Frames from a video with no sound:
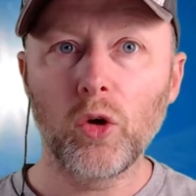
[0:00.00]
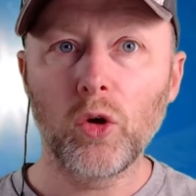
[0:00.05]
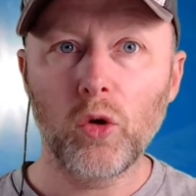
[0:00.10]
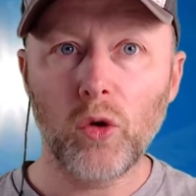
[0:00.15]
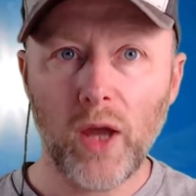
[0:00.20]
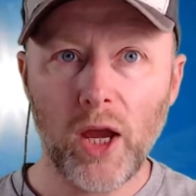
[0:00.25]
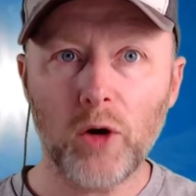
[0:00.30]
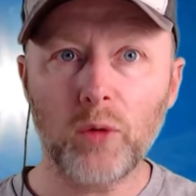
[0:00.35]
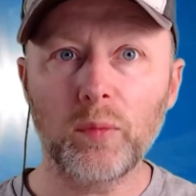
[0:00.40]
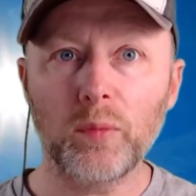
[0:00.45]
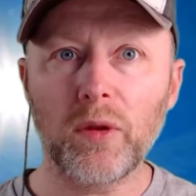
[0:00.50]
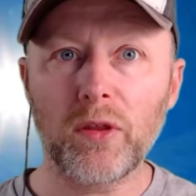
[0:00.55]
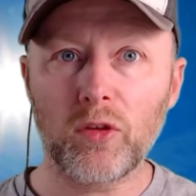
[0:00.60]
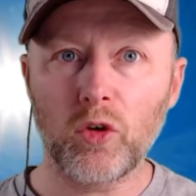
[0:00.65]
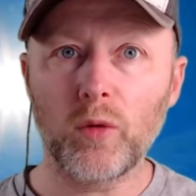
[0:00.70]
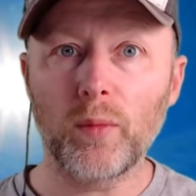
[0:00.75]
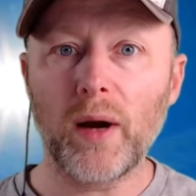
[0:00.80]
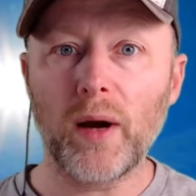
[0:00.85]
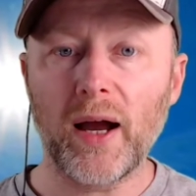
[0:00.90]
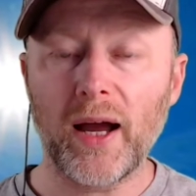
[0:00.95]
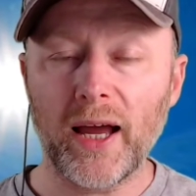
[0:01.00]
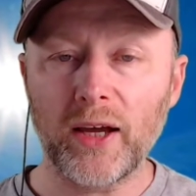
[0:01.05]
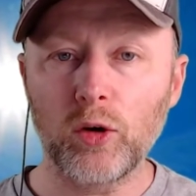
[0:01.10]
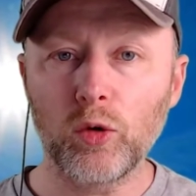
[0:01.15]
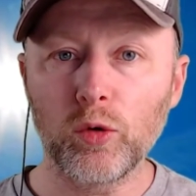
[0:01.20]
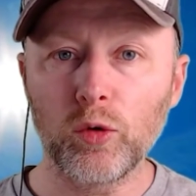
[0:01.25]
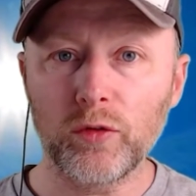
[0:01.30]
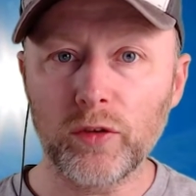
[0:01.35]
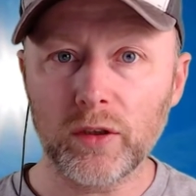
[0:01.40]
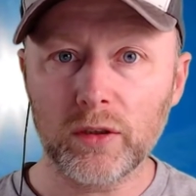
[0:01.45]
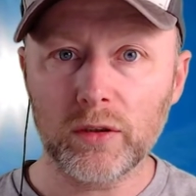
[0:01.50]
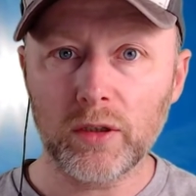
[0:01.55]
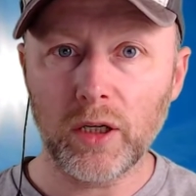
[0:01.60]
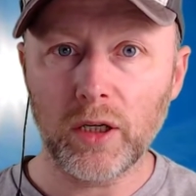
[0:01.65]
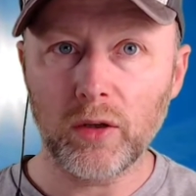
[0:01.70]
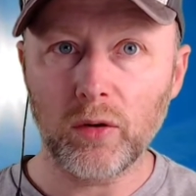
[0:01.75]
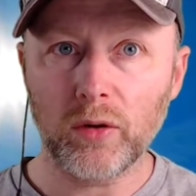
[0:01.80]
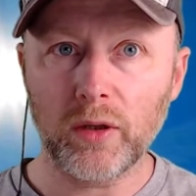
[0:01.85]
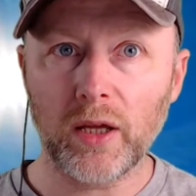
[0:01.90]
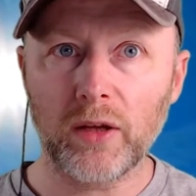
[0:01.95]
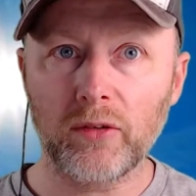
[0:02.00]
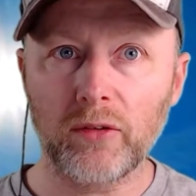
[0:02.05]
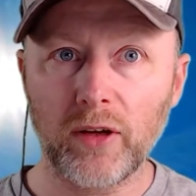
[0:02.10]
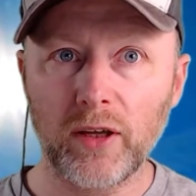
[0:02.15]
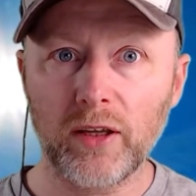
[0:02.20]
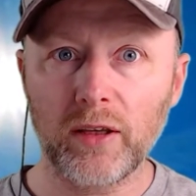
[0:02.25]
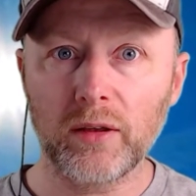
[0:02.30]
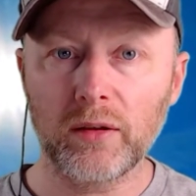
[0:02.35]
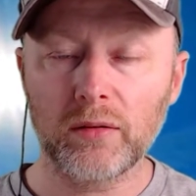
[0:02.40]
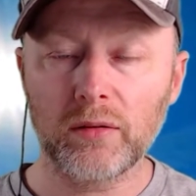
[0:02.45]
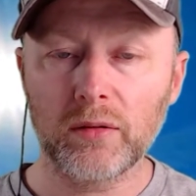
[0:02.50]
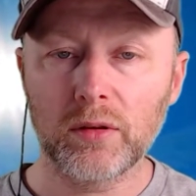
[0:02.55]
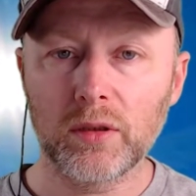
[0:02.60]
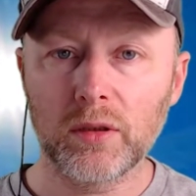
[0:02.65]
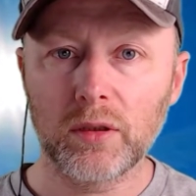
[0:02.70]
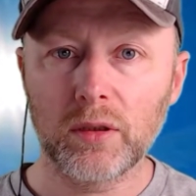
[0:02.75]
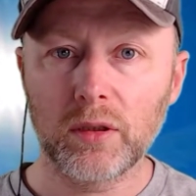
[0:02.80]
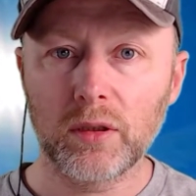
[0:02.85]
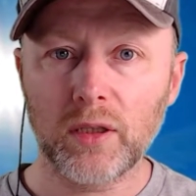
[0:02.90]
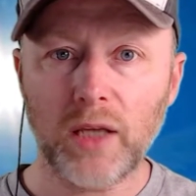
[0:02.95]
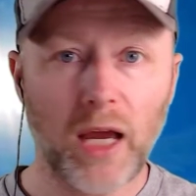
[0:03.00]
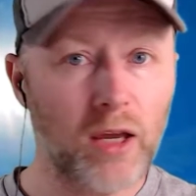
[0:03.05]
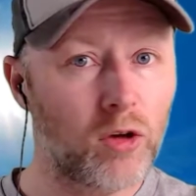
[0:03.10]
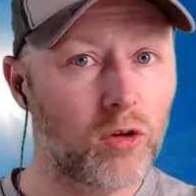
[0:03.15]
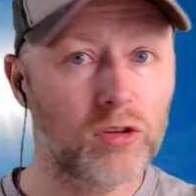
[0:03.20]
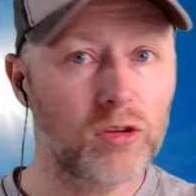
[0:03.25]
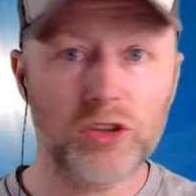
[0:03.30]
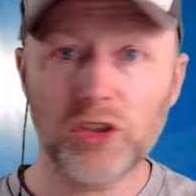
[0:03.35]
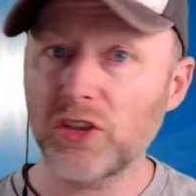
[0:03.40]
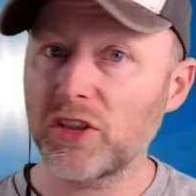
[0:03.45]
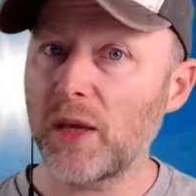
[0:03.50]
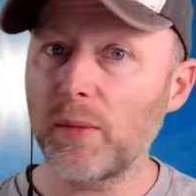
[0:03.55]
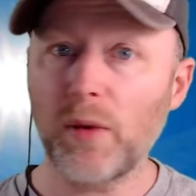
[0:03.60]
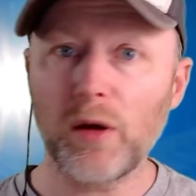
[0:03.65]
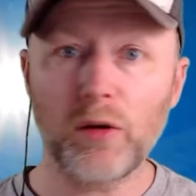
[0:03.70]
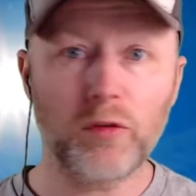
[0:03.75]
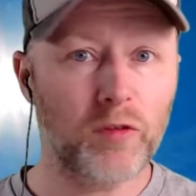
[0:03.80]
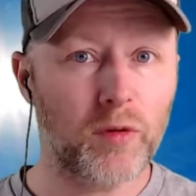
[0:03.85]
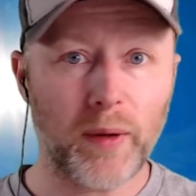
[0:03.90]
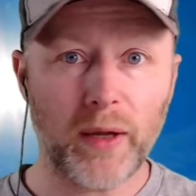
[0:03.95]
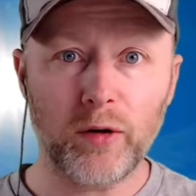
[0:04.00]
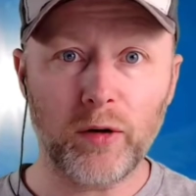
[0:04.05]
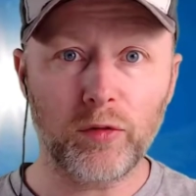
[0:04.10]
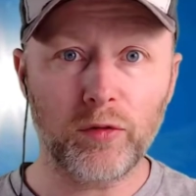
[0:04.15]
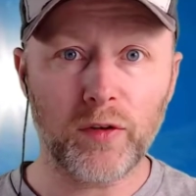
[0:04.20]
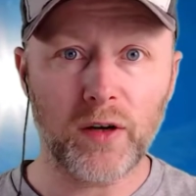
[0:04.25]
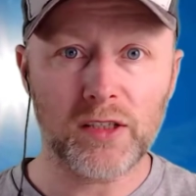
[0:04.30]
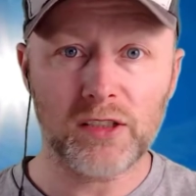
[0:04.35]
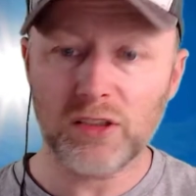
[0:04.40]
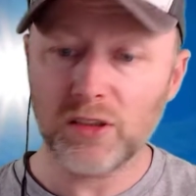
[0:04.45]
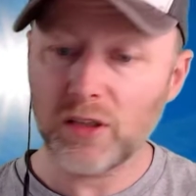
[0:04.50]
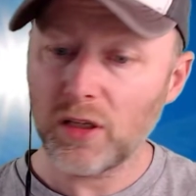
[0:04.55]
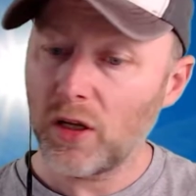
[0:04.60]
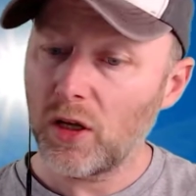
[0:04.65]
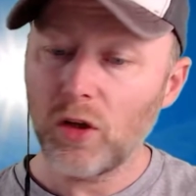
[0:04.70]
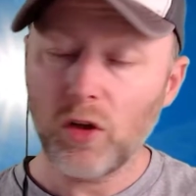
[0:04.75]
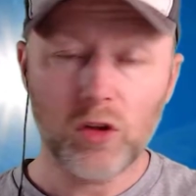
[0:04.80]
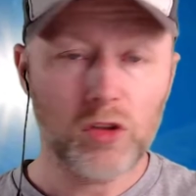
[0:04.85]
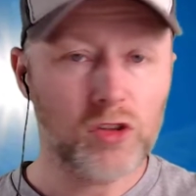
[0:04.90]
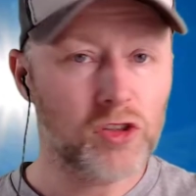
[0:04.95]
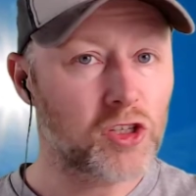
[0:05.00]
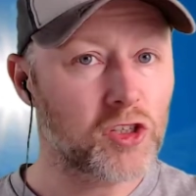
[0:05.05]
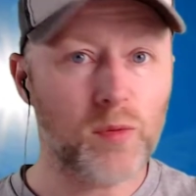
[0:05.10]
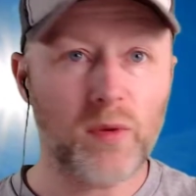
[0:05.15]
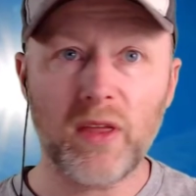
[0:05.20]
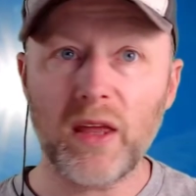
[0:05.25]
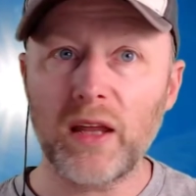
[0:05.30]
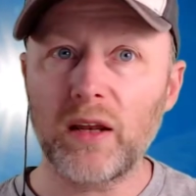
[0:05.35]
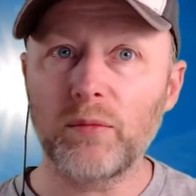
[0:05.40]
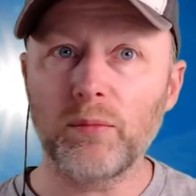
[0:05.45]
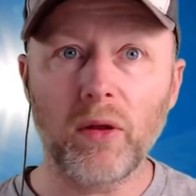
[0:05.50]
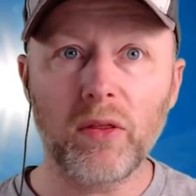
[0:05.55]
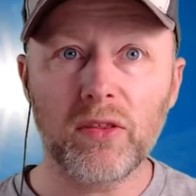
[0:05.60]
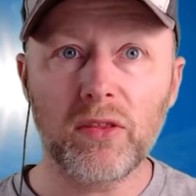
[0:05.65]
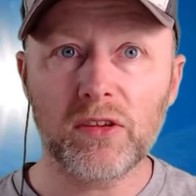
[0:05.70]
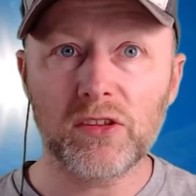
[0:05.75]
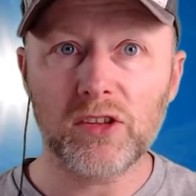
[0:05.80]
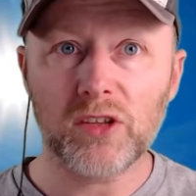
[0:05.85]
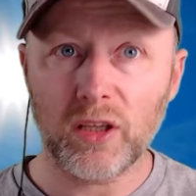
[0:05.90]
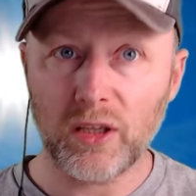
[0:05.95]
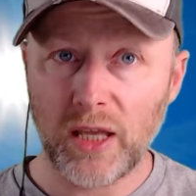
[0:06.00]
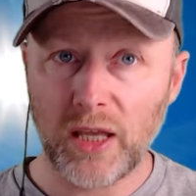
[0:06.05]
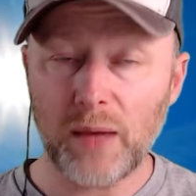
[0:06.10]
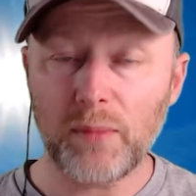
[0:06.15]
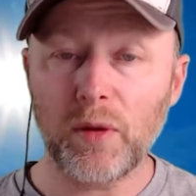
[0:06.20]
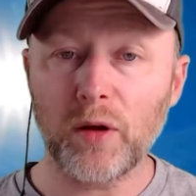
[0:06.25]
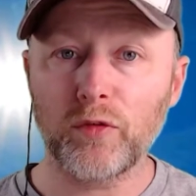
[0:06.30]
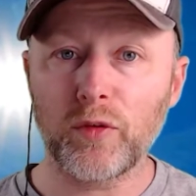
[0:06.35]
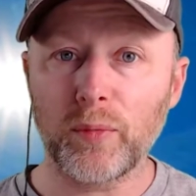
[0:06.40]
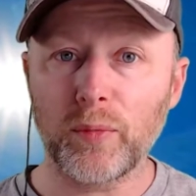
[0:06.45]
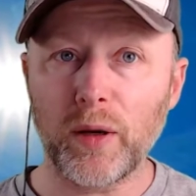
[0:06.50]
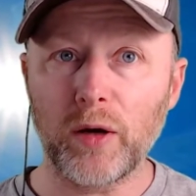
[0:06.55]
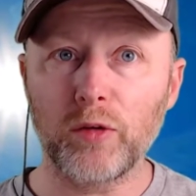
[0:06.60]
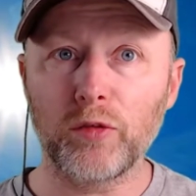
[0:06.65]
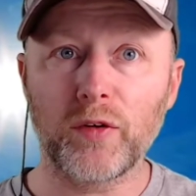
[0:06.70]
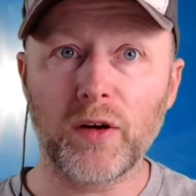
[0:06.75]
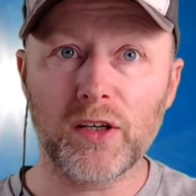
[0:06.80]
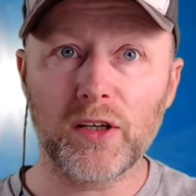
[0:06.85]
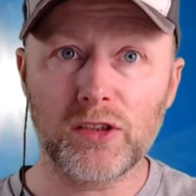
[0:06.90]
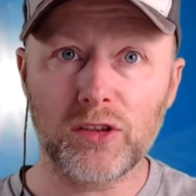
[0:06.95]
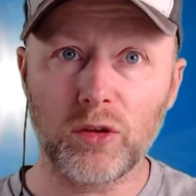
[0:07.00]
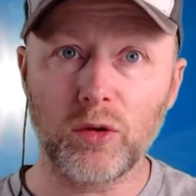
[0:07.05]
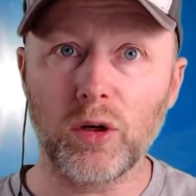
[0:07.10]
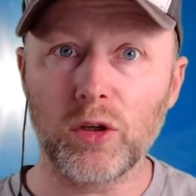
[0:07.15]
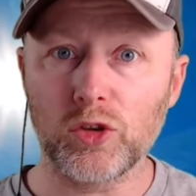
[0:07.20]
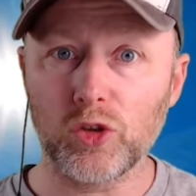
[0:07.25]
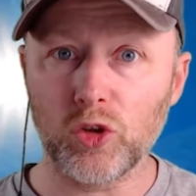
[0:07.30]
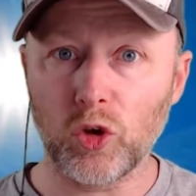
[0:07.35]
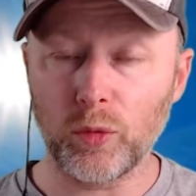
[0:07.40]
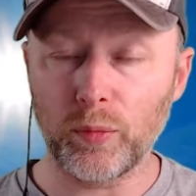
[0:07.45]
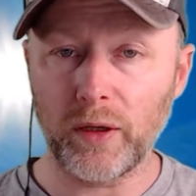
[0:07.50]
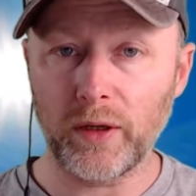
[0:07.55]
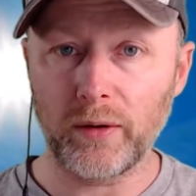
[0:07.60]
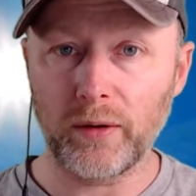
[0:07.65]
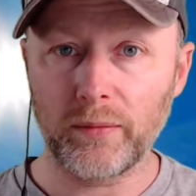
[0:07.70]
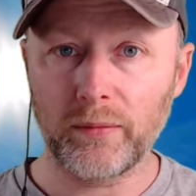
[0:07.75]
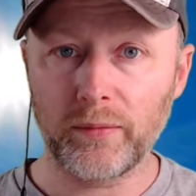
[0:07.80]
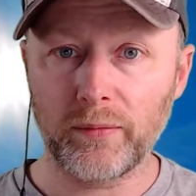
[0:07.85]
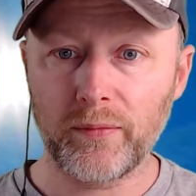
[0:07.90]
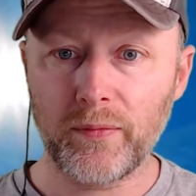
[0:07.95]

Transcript: who helped me through my hangover and all that, right? Guy who just came out of Belfast, just within months, had came out of Belfast and got a job there.